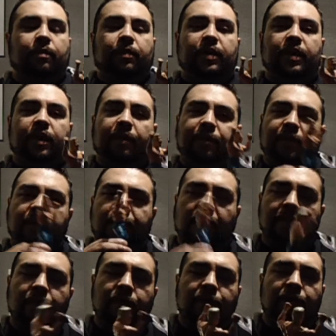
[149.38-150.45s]
But the
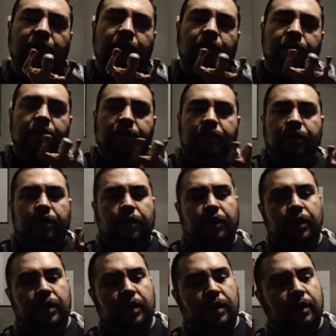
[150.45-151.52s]
WCW figures,
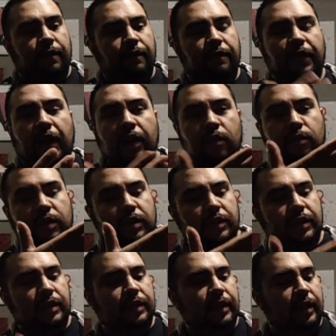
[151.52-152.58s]
very
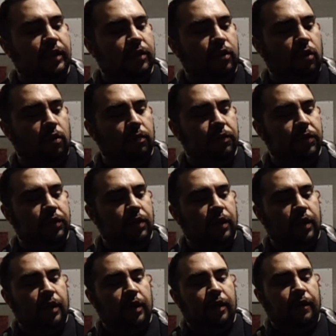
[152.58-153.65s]
realistic sculpts,
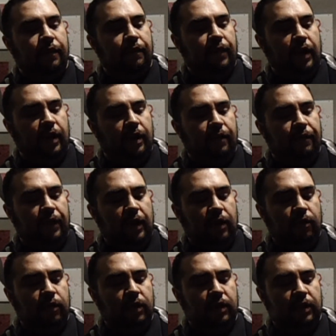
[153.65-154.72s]

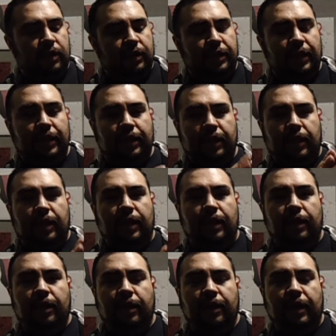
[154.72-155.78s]
very realistic
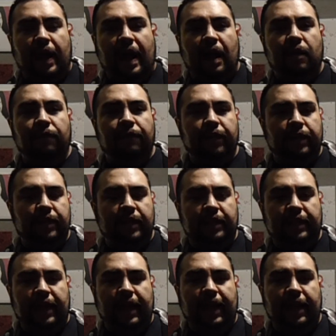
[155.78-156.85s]
outfits
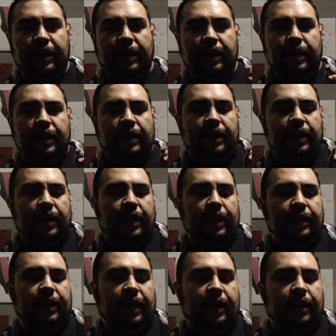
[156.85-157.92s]
that they had.
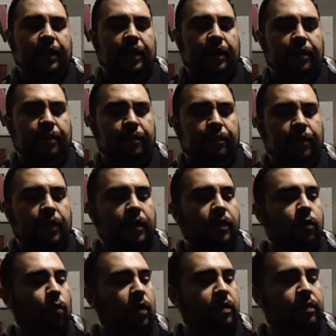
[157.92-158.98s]
That this
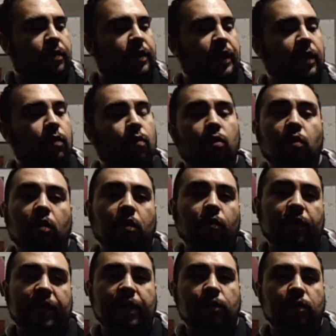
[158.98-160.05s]
is what Sting wore
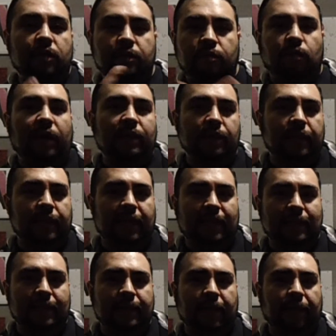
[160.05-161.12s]
when he was wrestling at
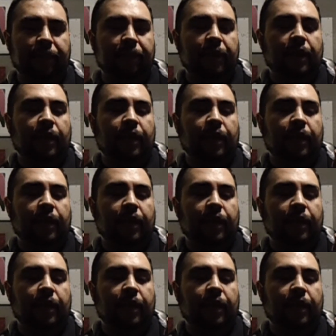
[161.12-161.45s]
the time.